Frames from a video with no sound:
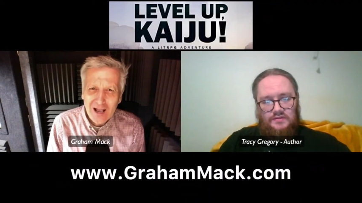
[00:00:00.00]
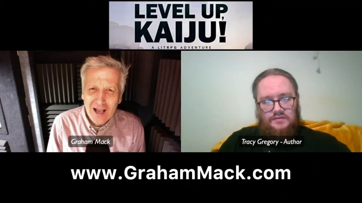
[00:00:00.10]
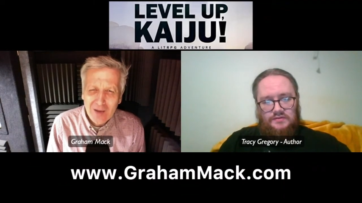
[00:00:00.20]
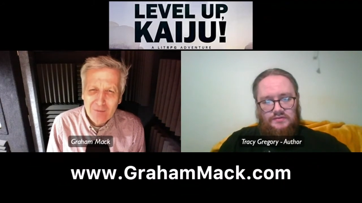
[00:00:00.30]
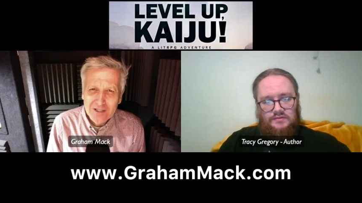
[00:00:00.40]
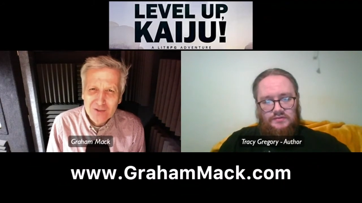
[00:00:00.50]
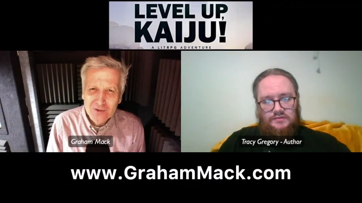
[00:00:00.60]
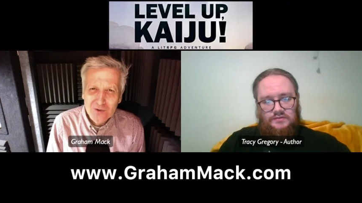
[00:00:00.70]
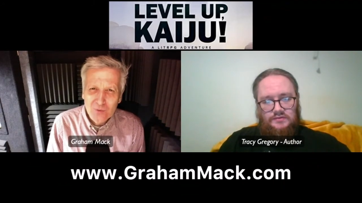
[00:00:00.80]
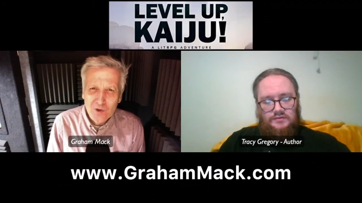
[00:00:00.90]
Speaker 1: how many do
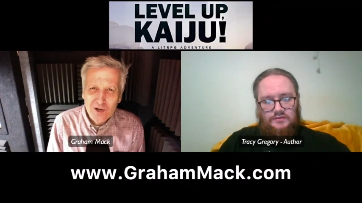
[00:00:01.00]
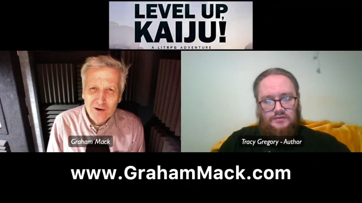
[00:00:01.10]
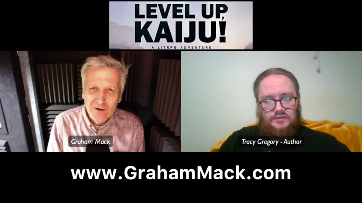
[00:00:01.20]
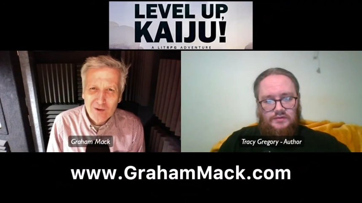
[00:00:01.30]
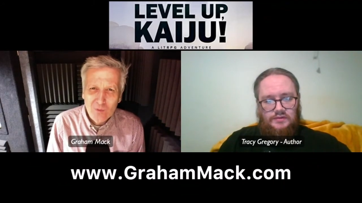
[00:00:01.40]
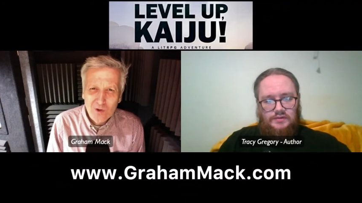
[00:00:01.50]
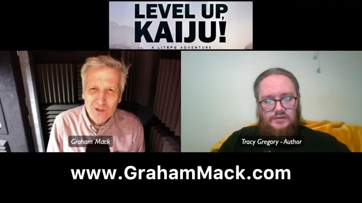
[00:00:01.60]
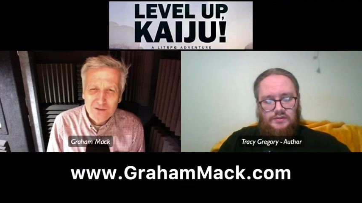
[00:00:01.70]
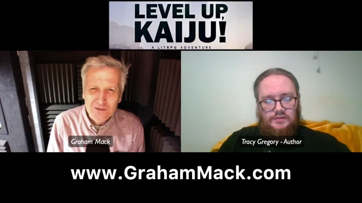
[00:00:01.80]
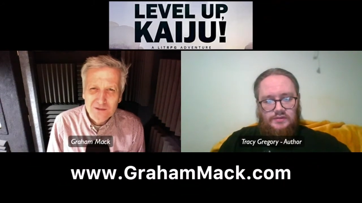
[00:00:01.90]
you work on at
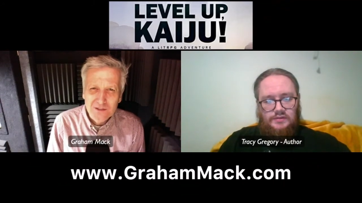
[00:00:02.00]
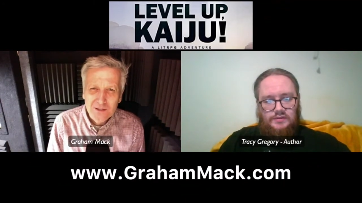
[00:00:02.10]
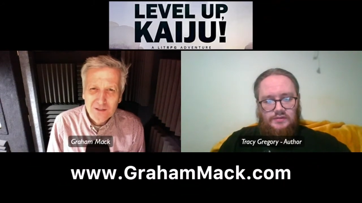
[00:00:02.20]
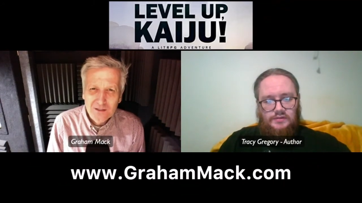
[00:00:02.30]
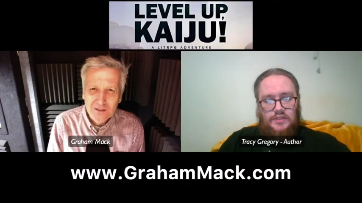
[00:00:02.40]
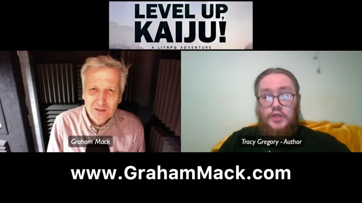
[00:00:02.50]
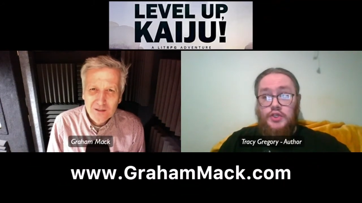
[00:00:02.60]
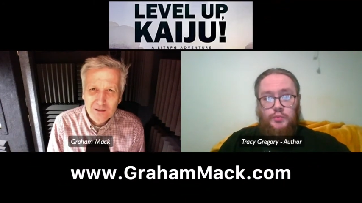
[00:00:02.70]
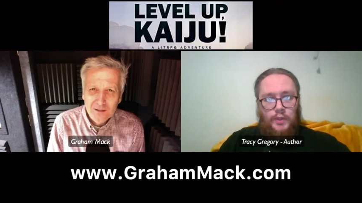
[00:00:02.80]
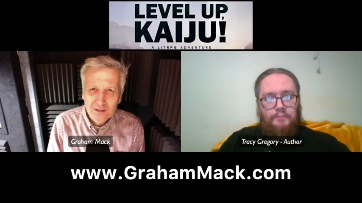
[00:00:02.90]
once?
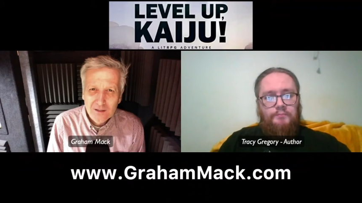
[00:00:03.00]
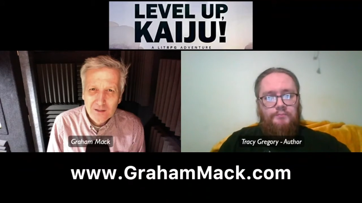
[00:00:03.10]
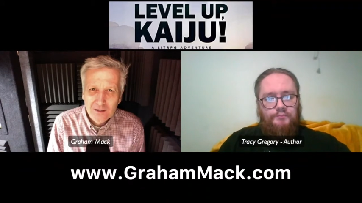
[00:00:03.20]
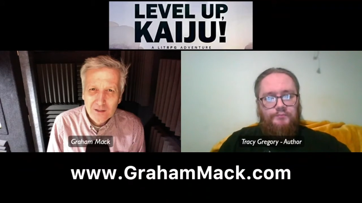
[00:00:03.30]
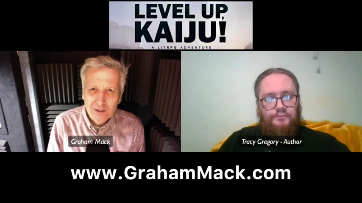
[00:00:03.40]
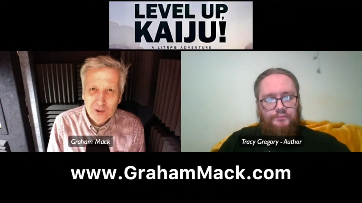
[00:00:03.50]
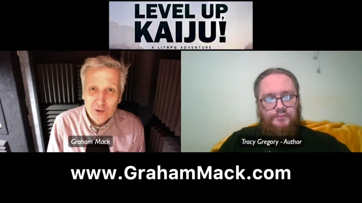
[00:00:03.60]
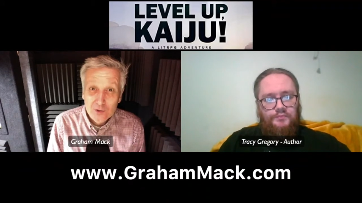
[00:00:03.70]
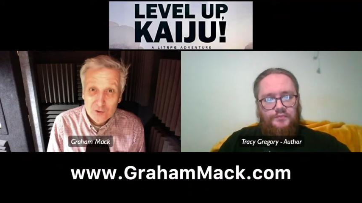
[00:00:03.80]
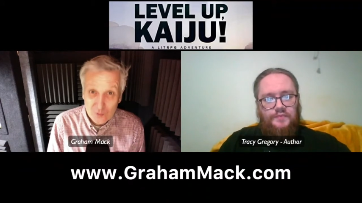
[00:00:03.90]
Just one.
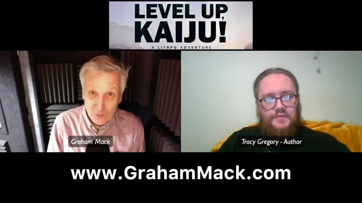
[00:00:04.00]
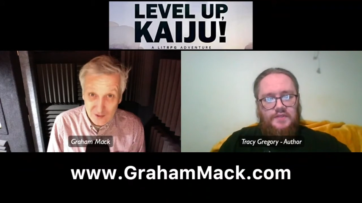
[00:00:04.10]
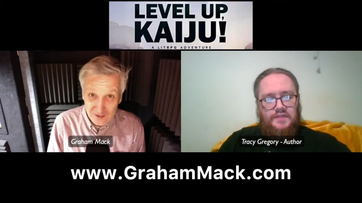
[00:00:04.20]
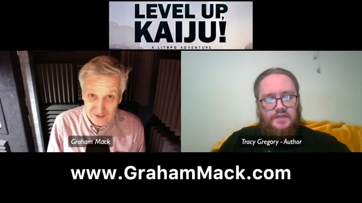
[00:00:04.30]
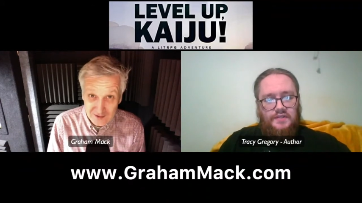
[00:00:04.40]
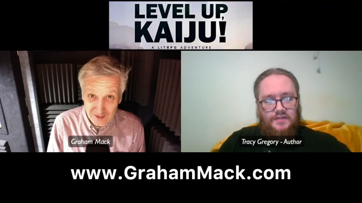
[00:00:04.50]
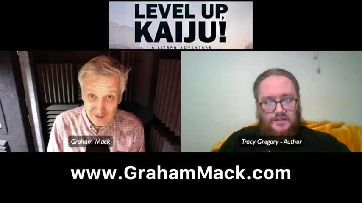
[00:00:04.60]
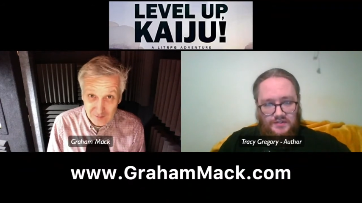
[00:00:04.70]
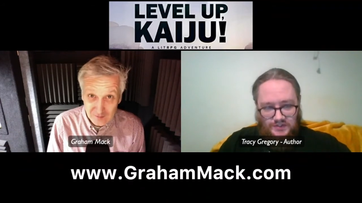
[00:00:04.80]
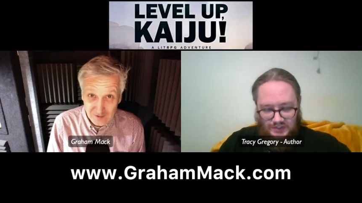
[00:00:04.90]
Just one at a time.
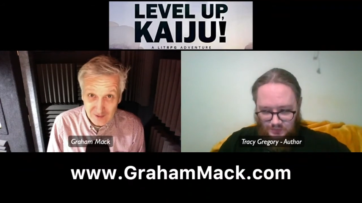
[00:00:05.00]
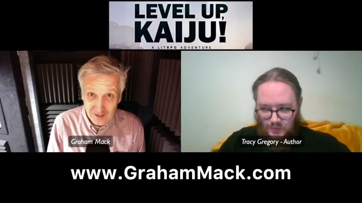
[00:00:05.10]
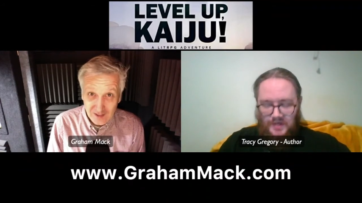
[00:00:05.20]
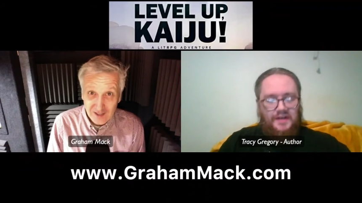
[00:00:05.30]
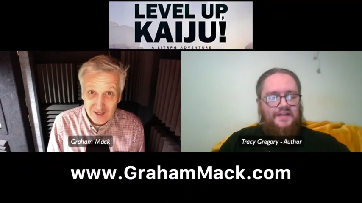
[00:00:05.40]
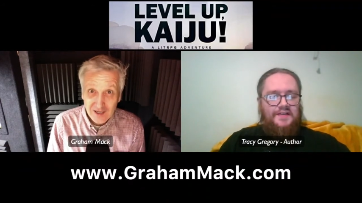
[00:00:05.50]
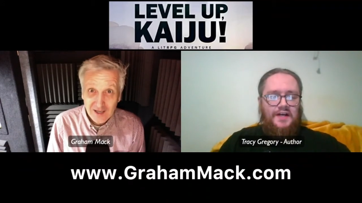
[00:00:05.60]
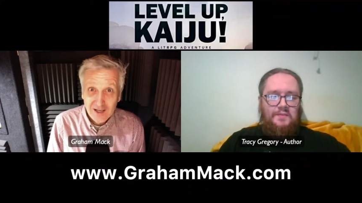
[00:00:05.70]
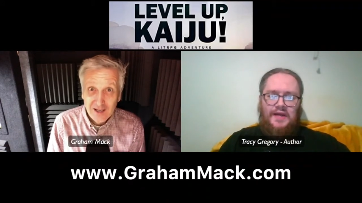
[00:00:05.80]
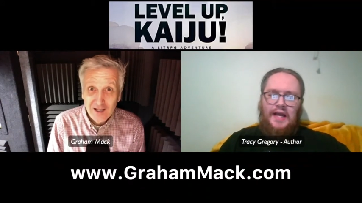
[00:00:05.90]
Speaker 2: Just one at a
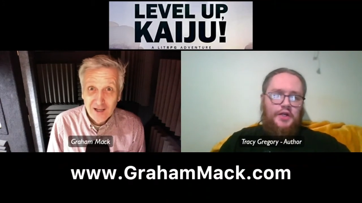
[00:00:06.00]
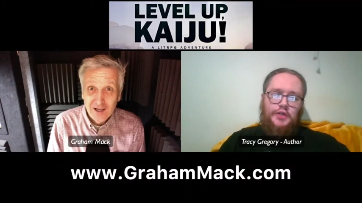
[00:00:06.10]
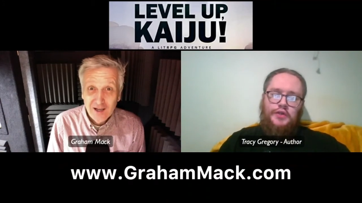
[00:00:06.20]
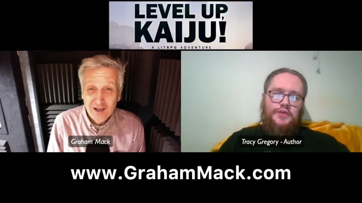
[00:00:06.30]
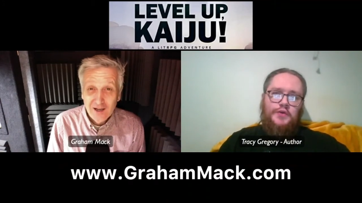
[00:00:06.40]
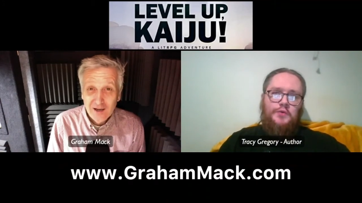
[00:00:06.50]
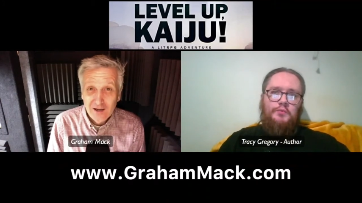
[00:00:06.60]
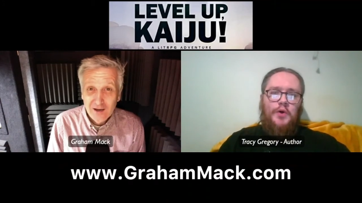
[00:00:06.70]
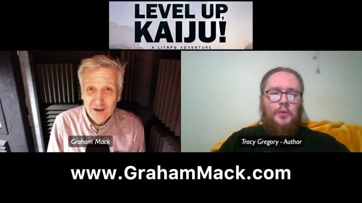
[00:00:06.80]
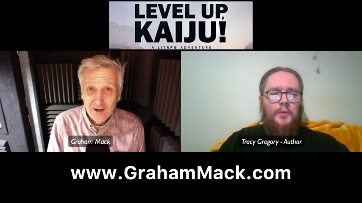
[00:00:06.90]
time. Yeah, I couldn't do
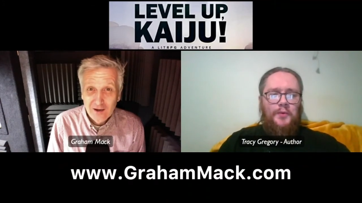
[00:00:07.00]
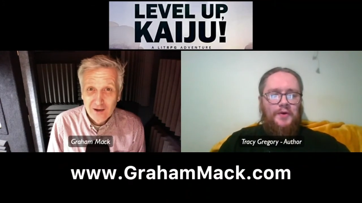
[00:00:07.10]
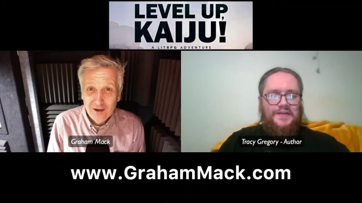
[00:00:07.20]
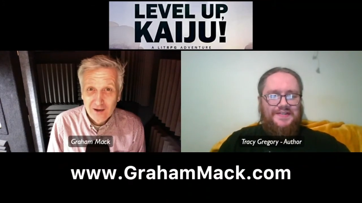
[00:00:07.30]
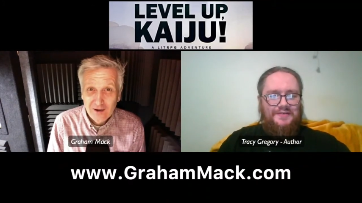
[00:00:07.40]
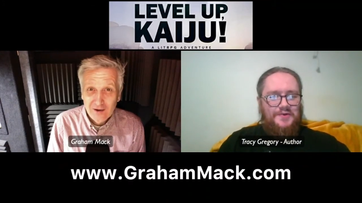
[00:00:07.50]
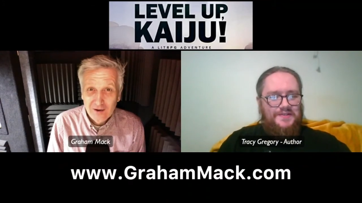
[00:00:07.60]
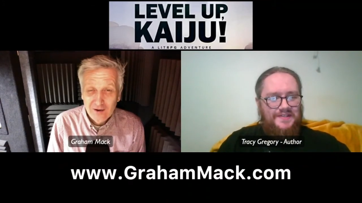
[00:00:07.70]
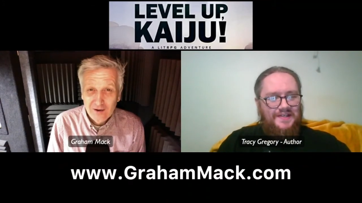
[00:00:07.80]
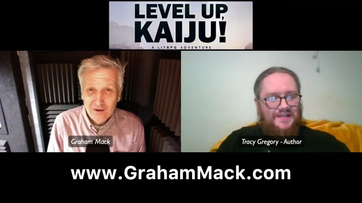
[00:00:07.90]
multiple books. It
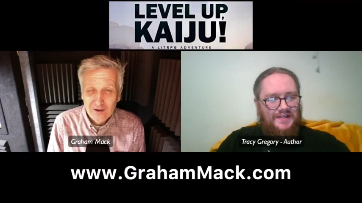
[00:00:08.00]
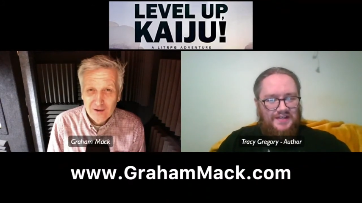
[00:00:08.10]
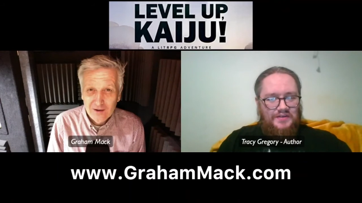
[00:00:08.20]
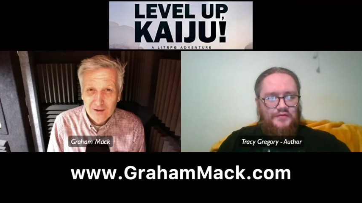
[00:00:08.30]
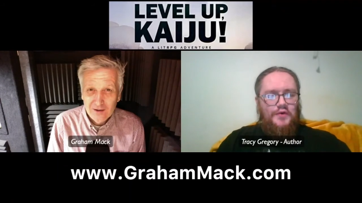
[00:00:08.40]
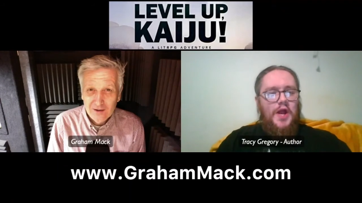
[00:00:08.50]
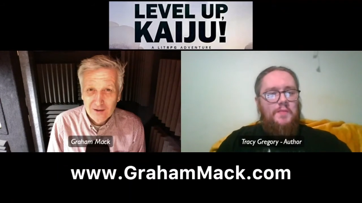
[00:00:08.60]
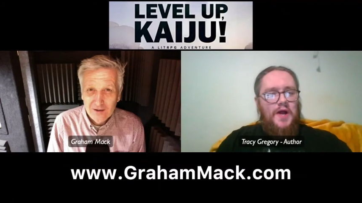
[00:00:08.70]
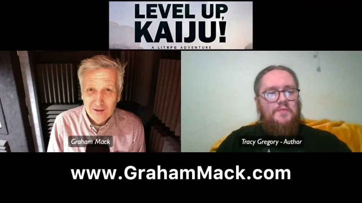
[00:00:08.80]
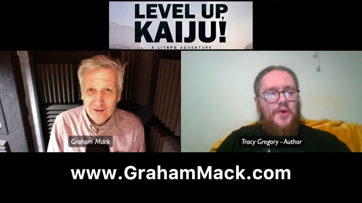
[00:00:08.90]
would fry
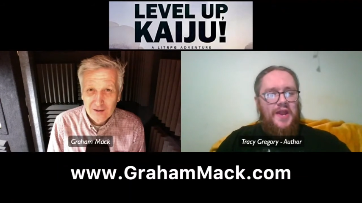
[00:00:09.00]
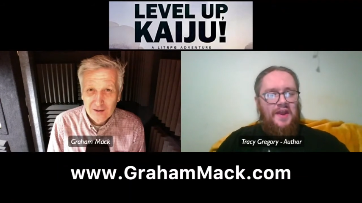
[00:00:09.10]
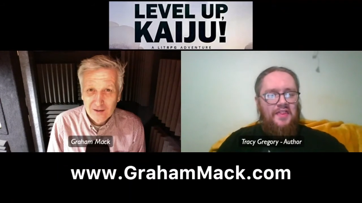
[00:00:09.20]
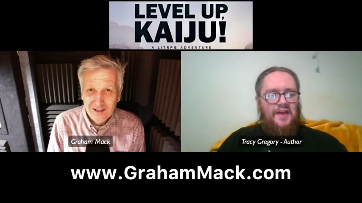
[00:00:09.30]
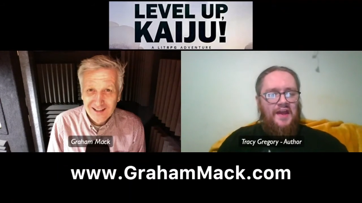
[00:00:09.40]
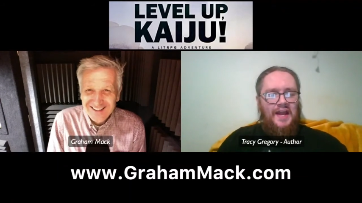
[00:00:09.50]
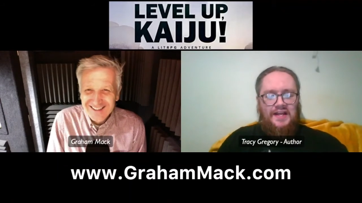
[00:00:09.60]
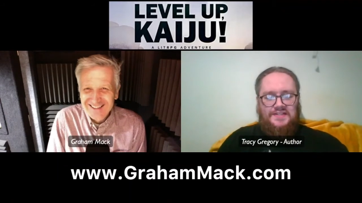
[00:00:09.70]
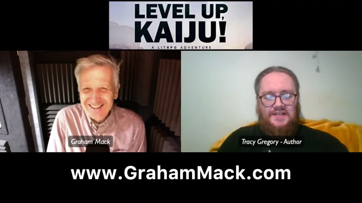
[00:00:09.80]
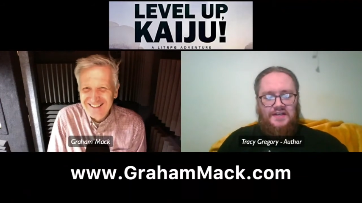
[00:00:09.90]
my brain. I think I
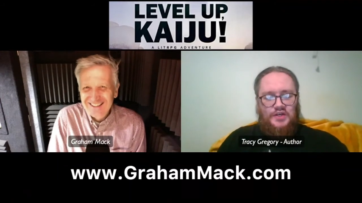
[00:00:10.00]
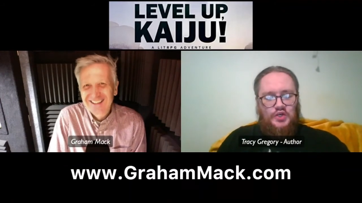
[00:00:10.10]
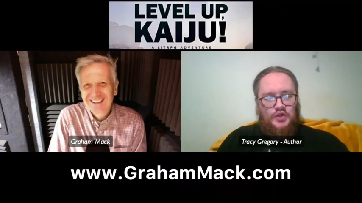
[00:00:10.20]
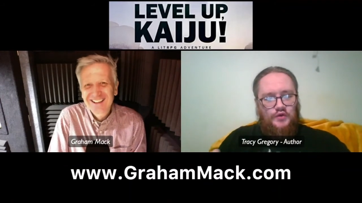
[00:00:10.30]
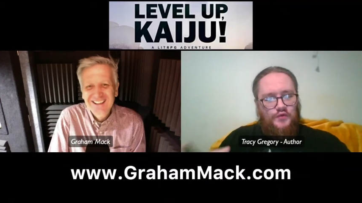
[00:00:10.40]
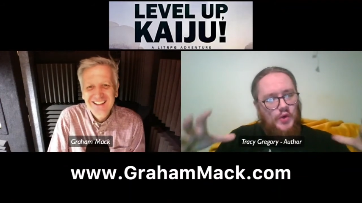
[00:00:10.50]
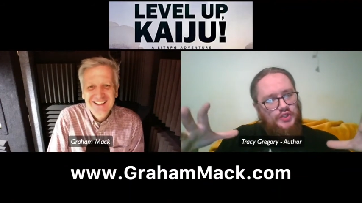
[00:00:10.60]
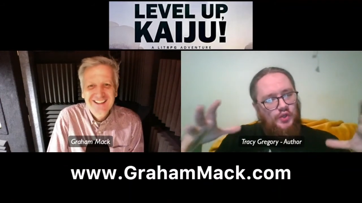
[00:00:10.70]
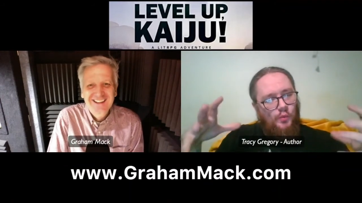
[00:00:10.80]
like to focus